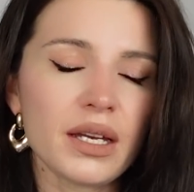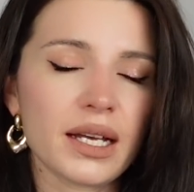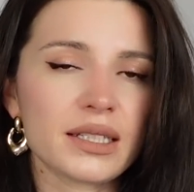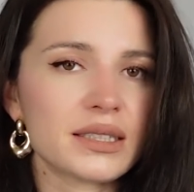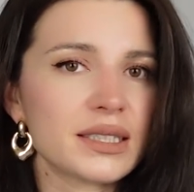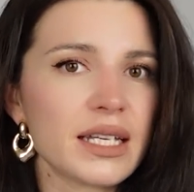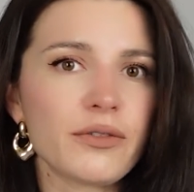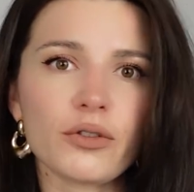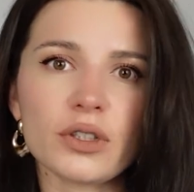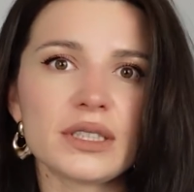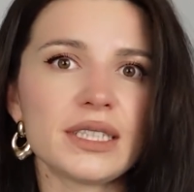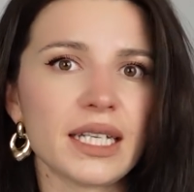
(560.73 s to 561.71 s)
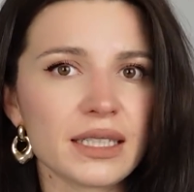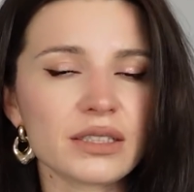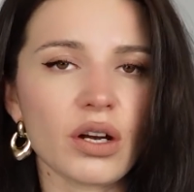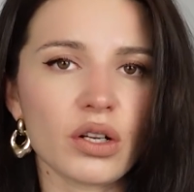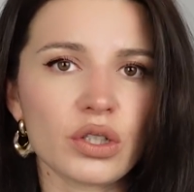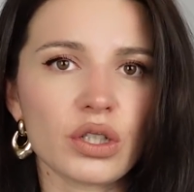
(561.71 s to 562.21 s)
It stayed for
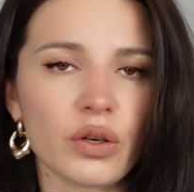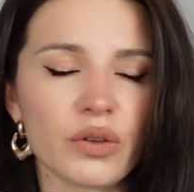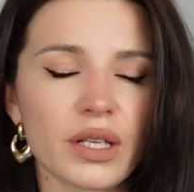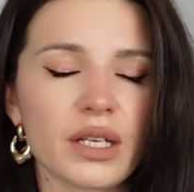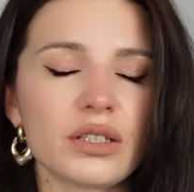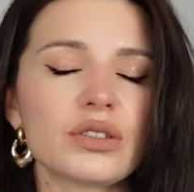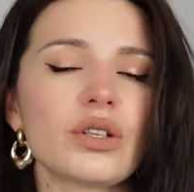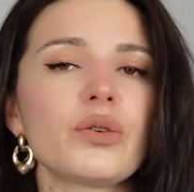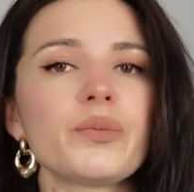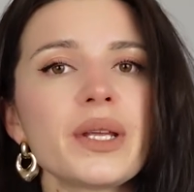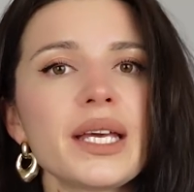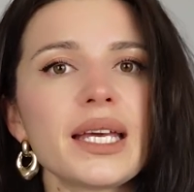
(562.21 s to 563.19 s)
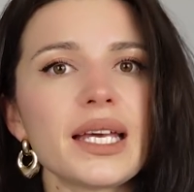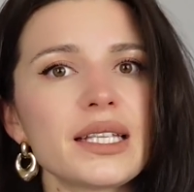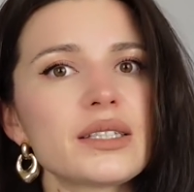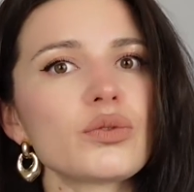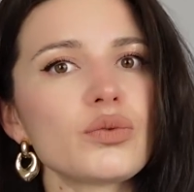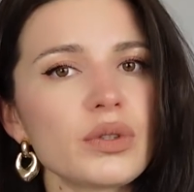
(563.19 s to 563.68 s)
days on clothing, so
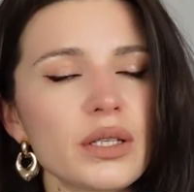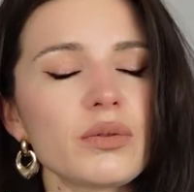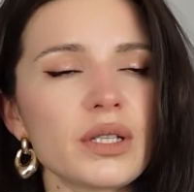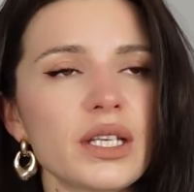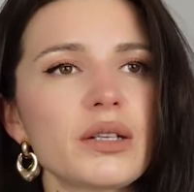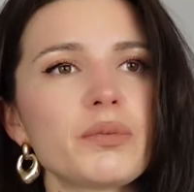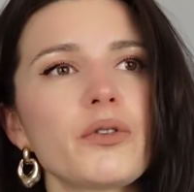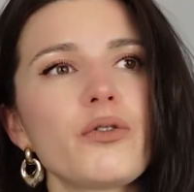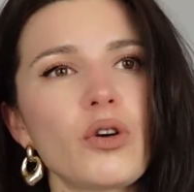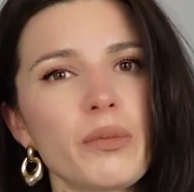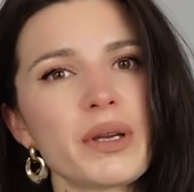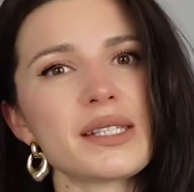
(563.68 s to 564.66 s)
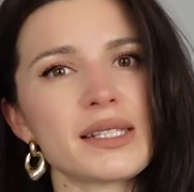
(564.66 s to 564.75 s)
it's a really, really good performing